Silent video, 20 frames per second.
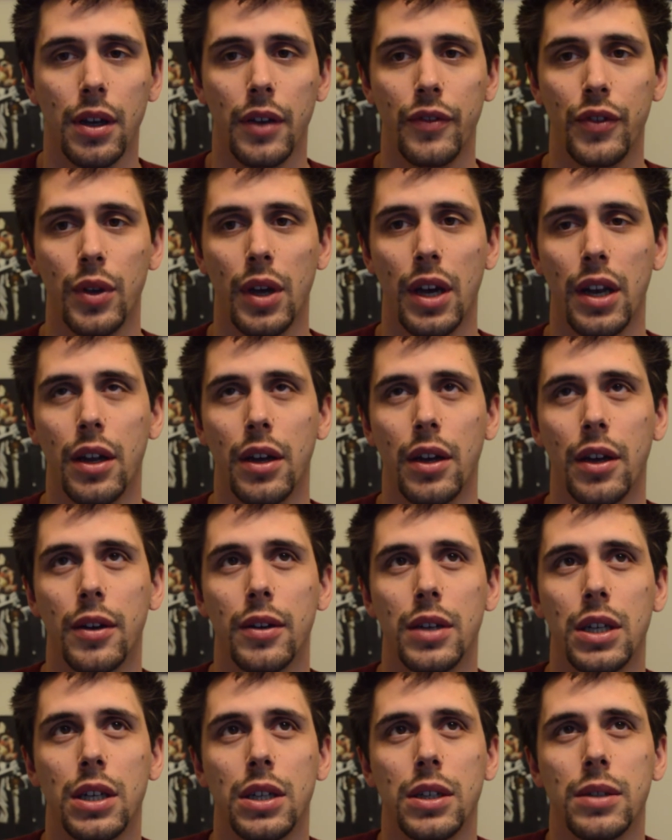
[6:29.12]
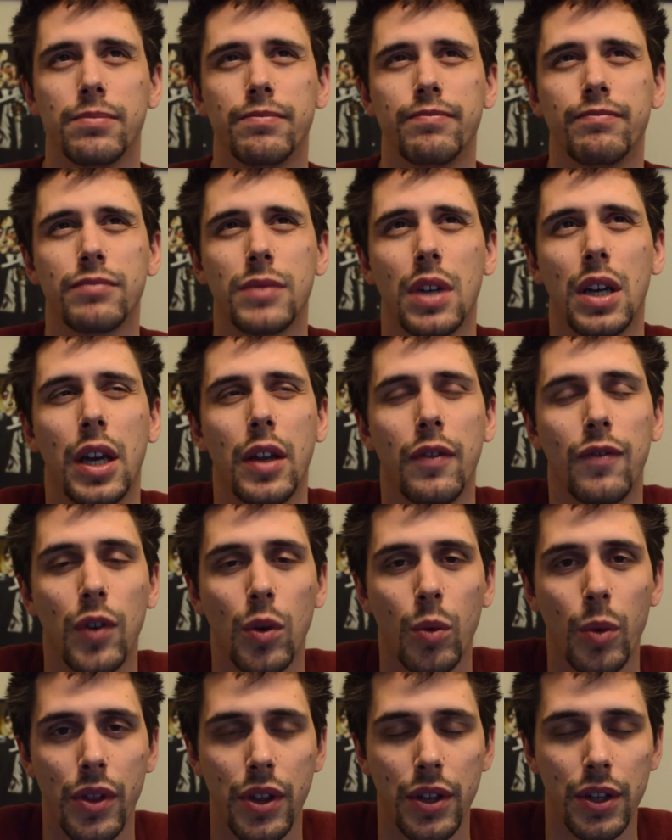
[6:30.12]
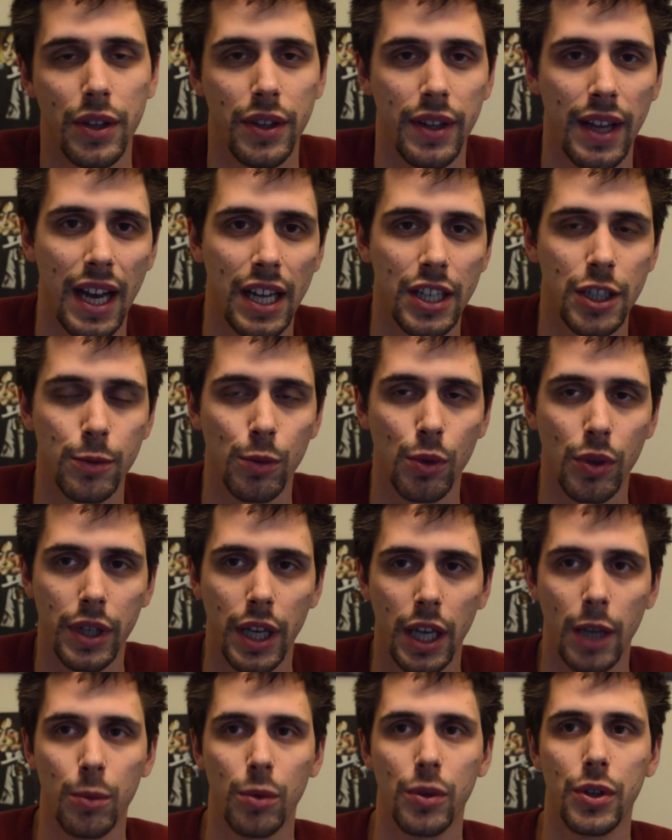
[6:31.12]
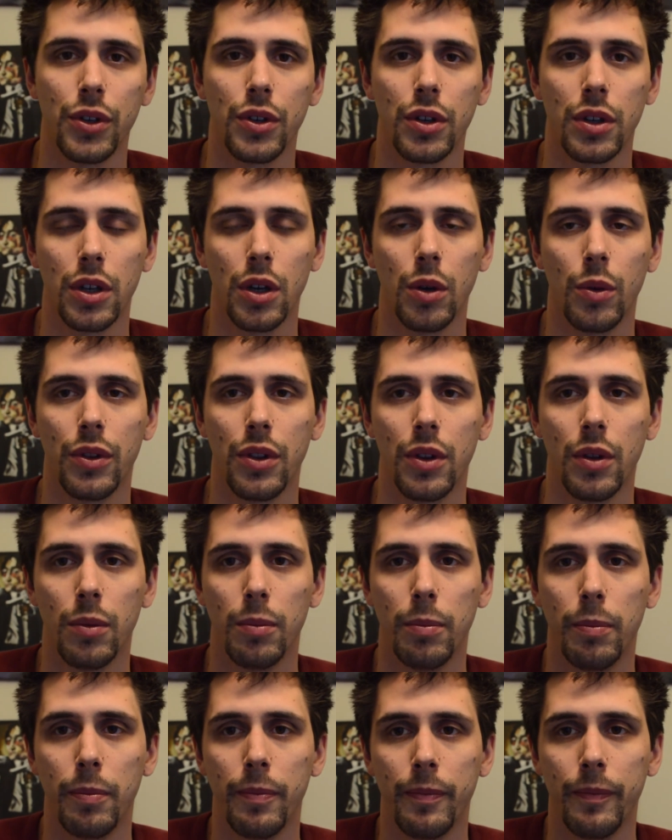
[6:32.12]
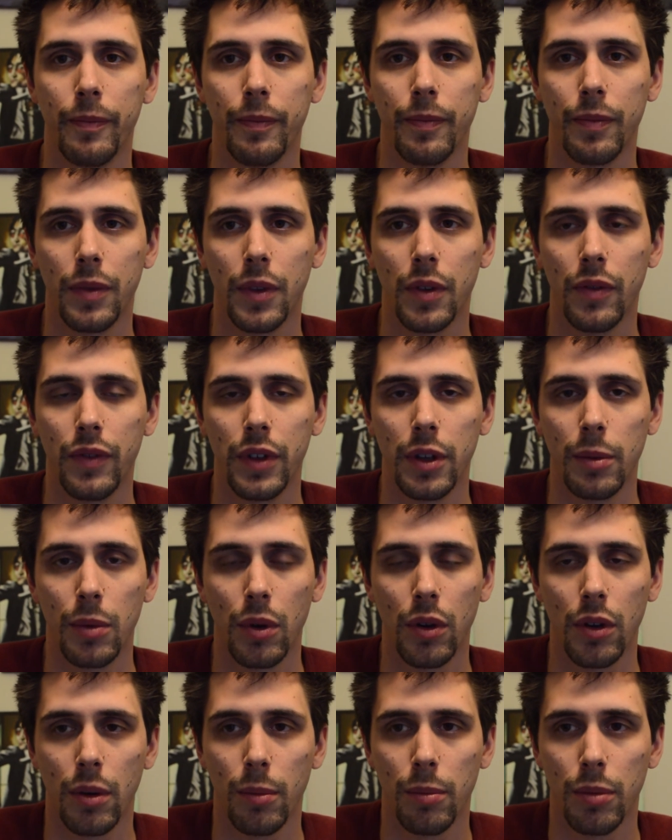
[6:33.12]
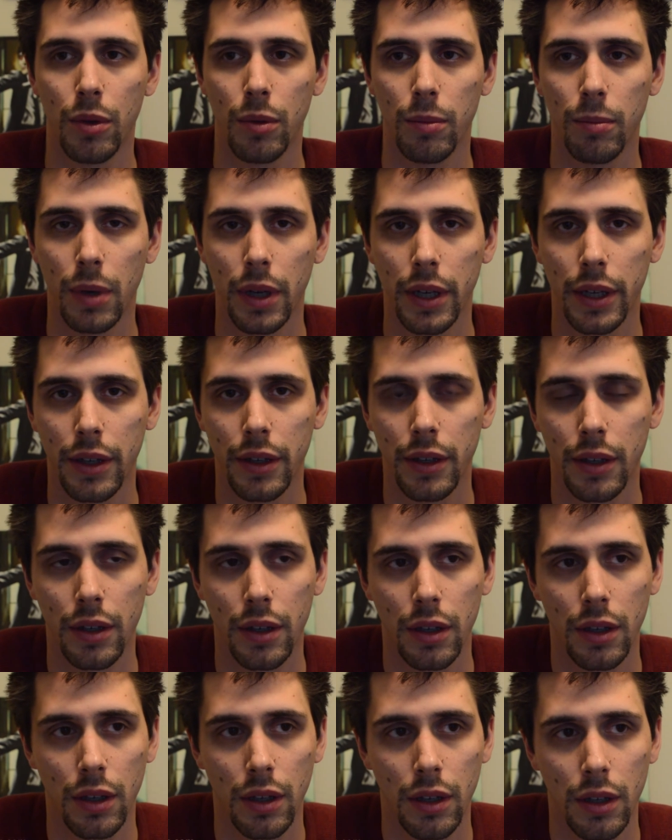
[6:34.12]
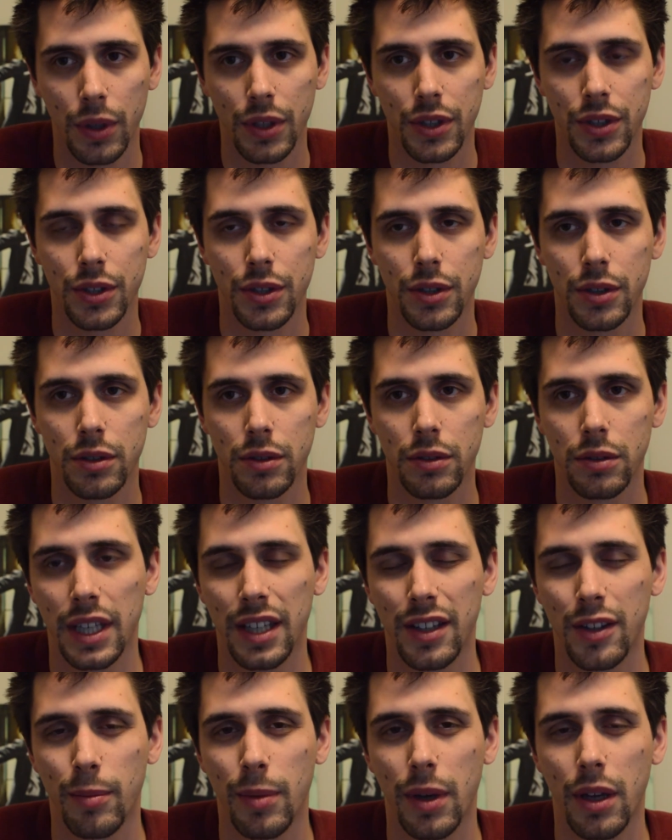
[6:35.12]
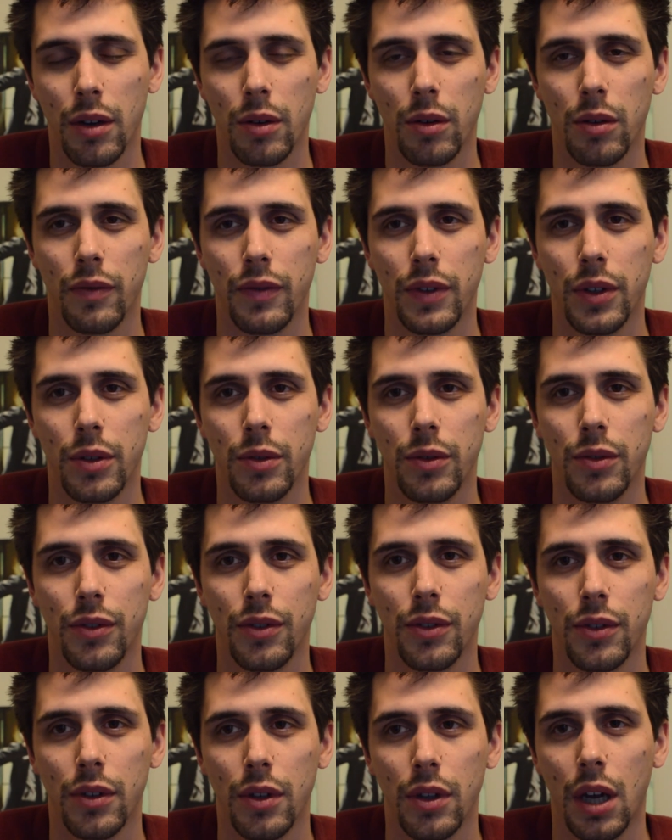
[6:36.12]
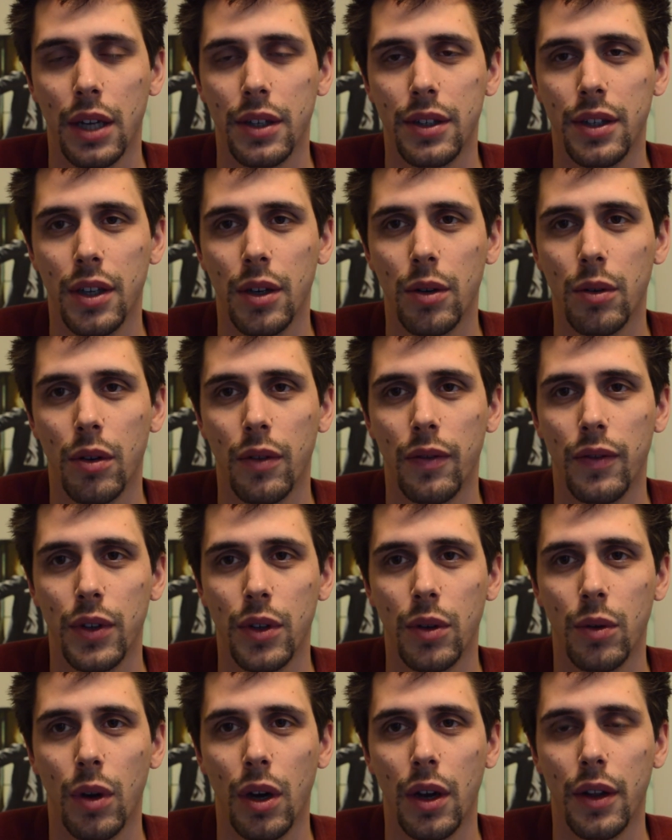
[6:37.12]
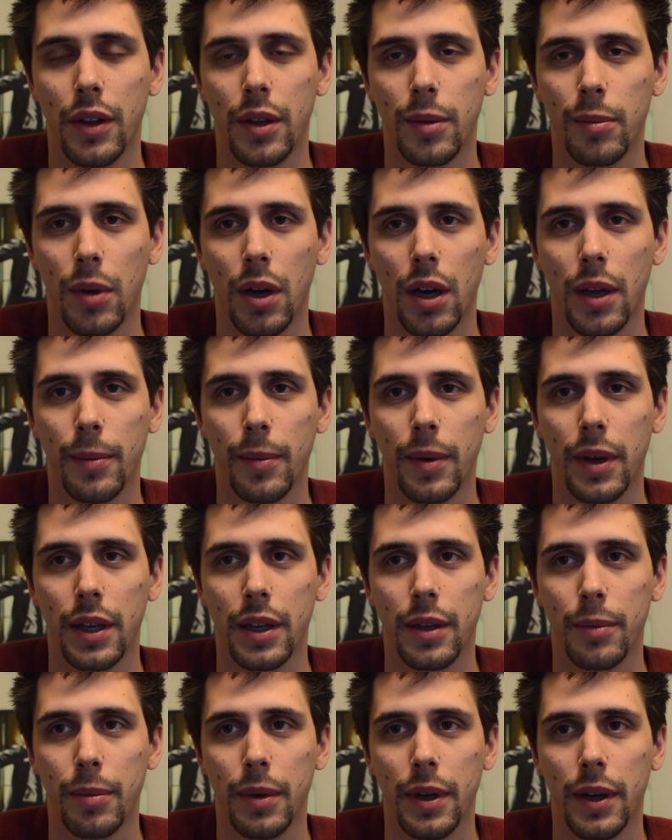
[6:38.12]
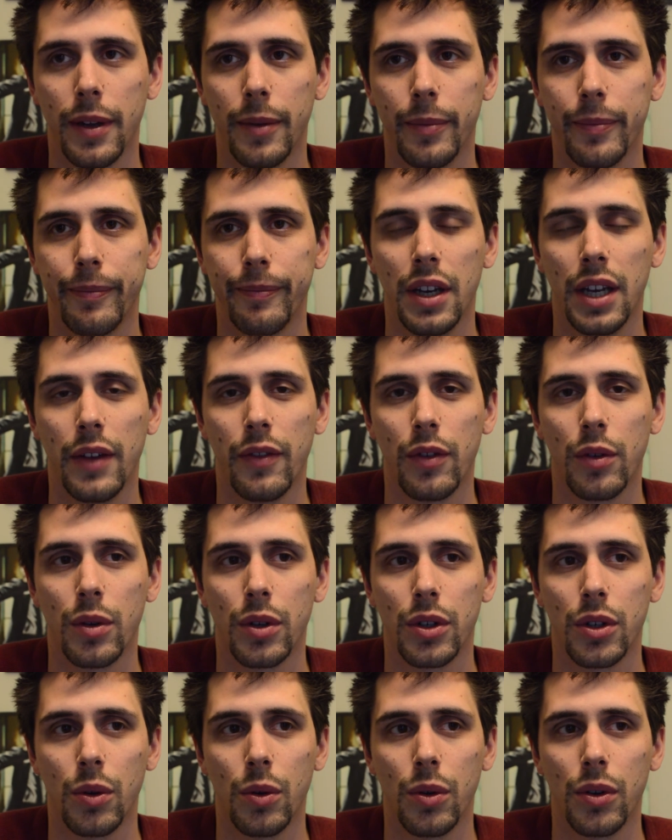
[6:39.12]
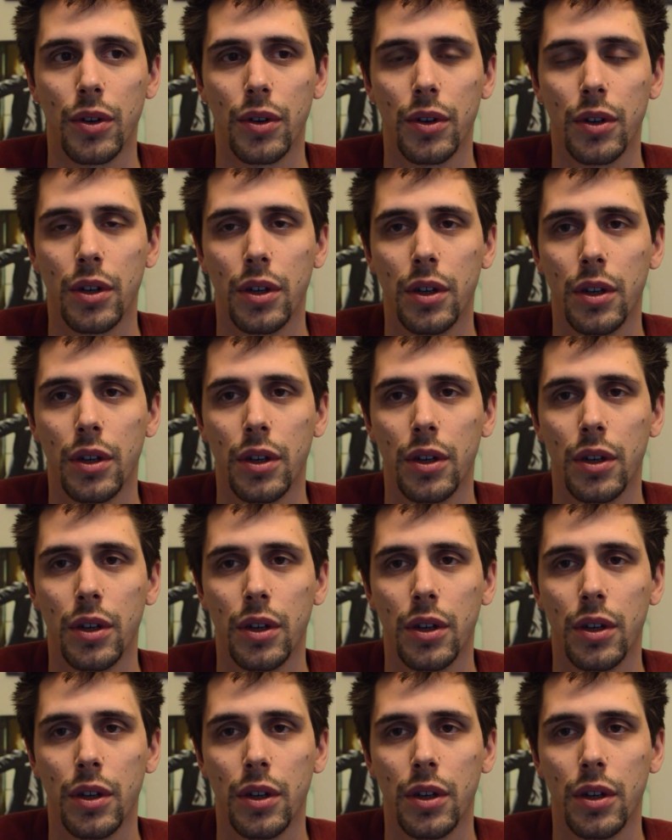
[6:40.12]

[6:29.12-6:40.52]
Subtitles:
If you had a headphone with a detachable cable, you could go with the V-Mode boom mic, which gets better reviews. I did a review on the mod mic, but I didn't have a recorder.